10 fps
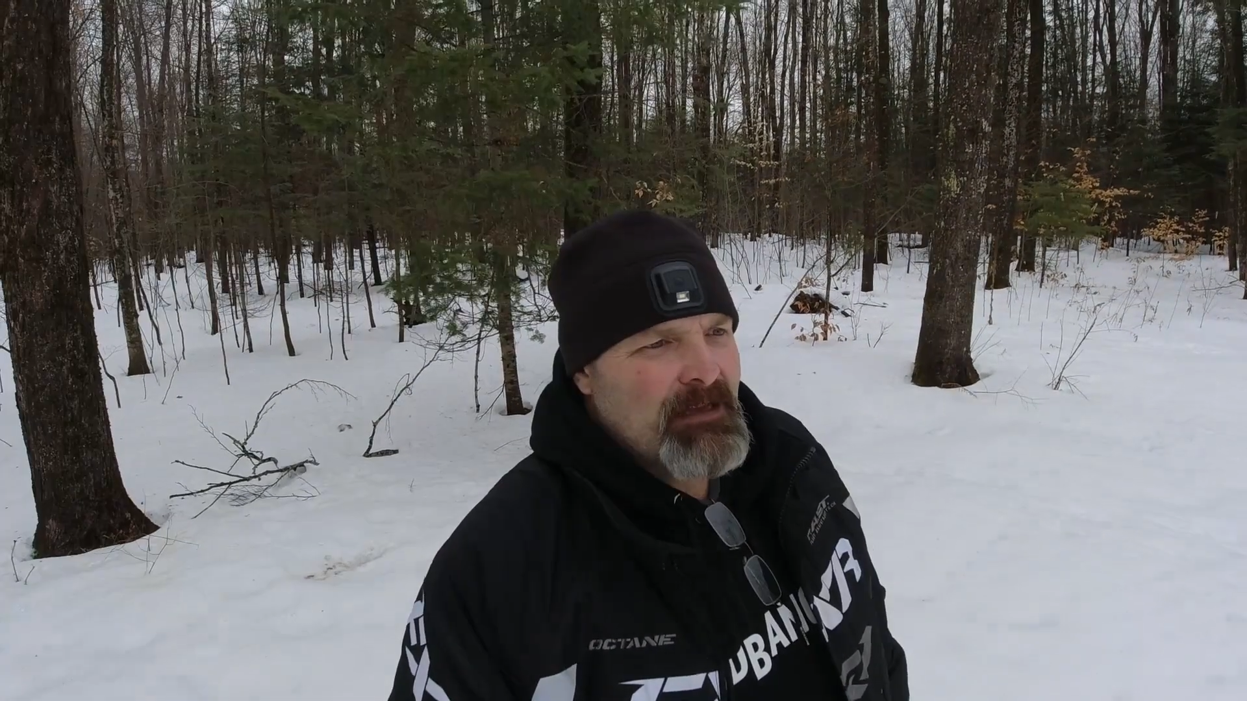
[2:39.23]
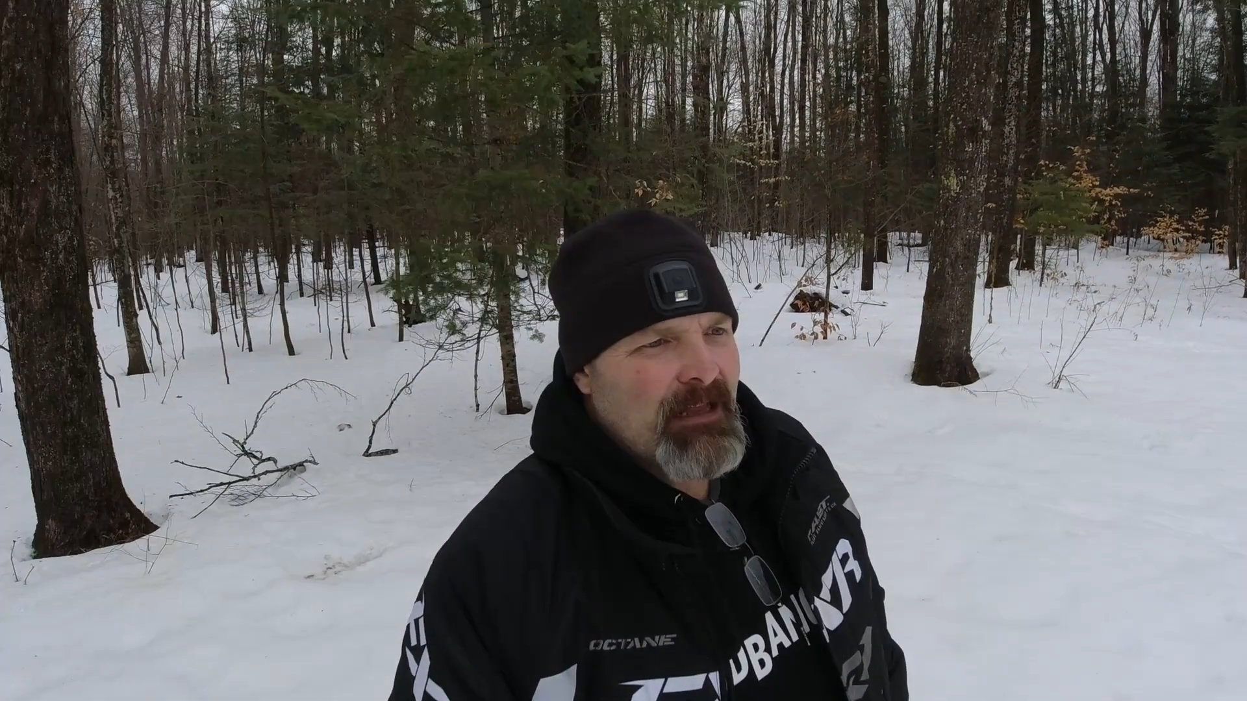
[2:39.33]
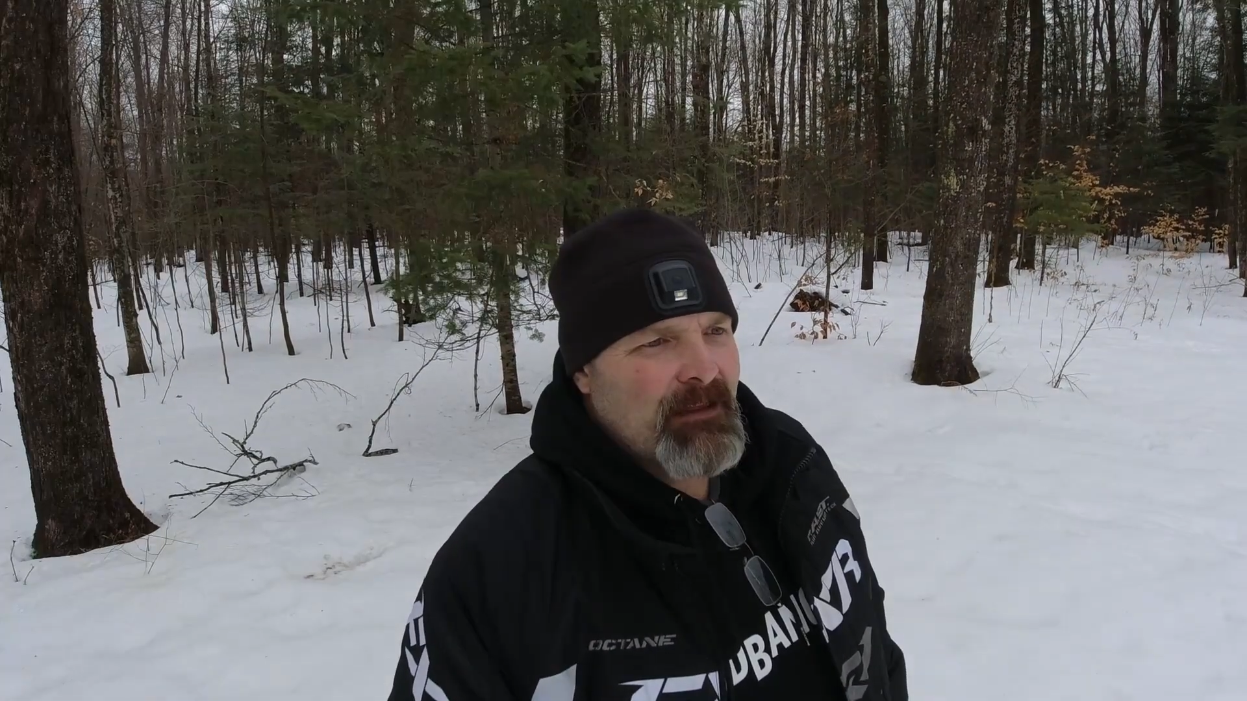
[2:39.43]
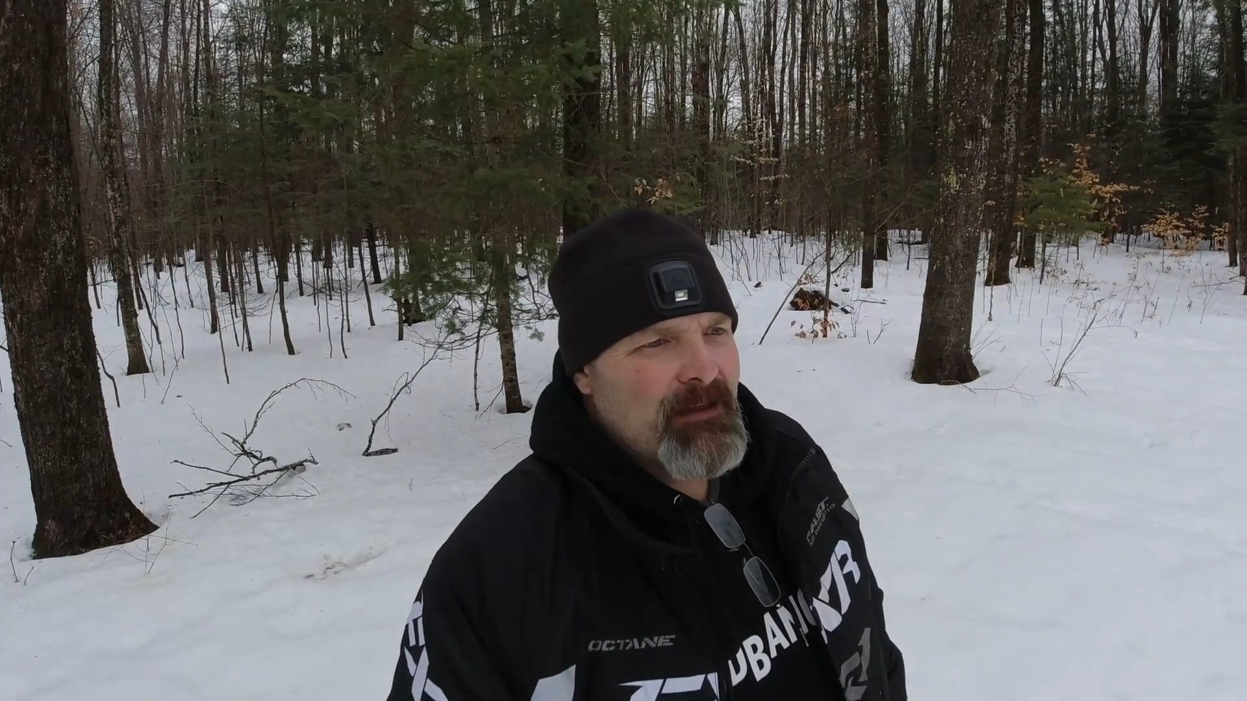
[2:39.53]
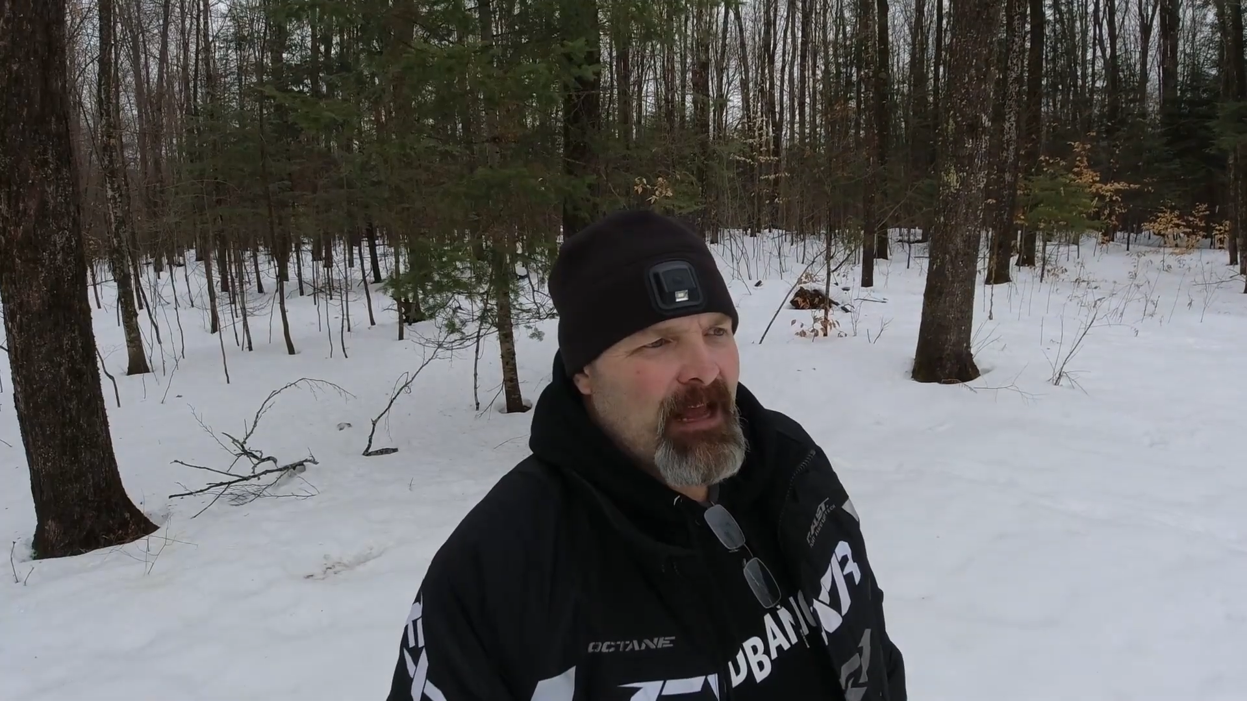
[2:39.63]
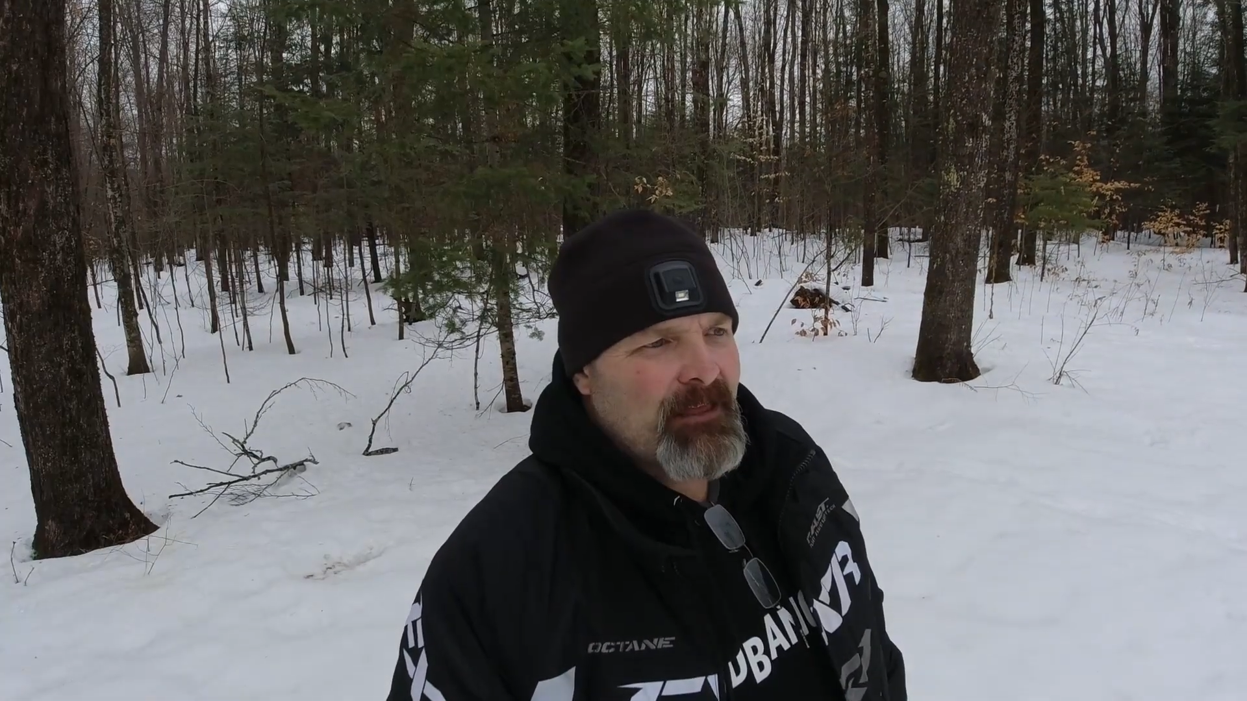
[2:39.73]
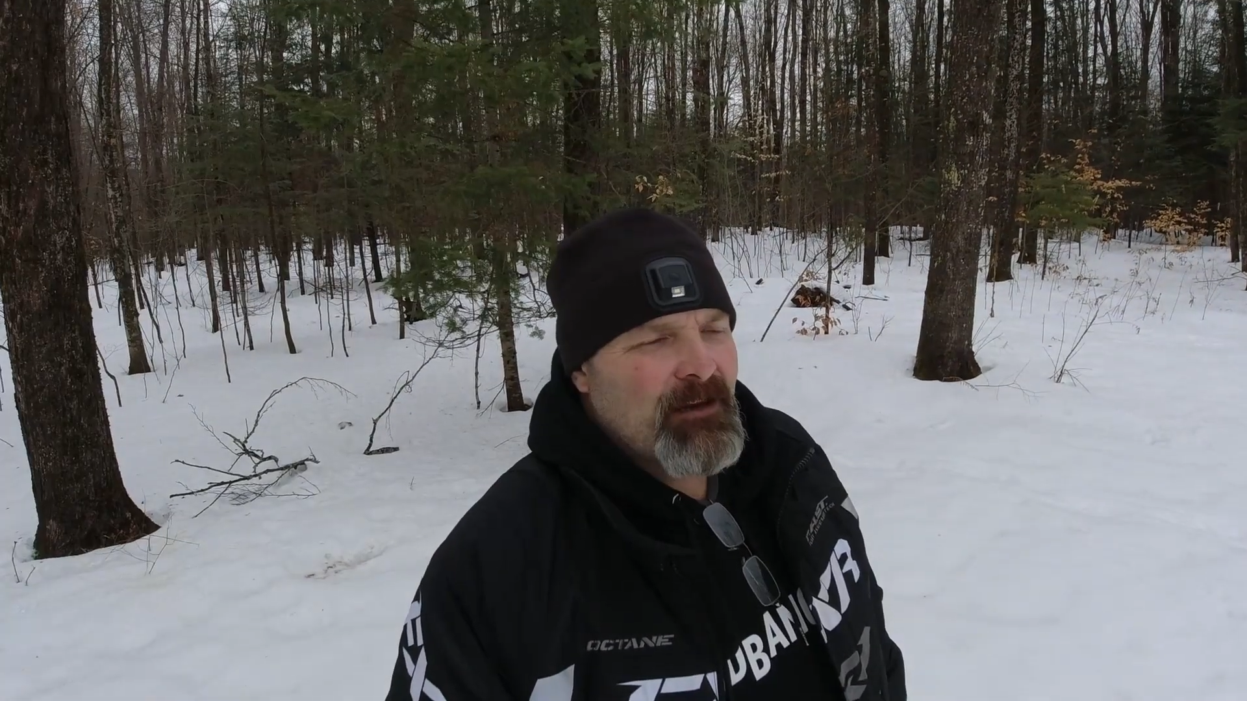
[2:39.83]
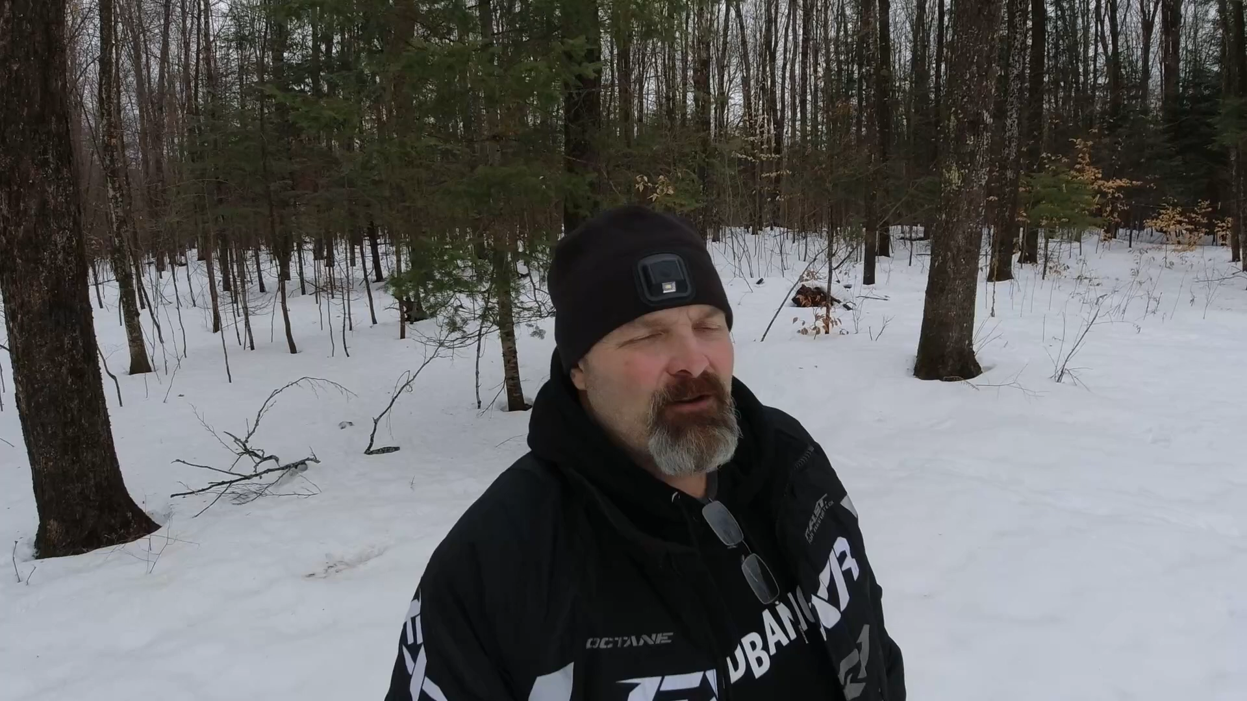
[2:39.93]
Not not the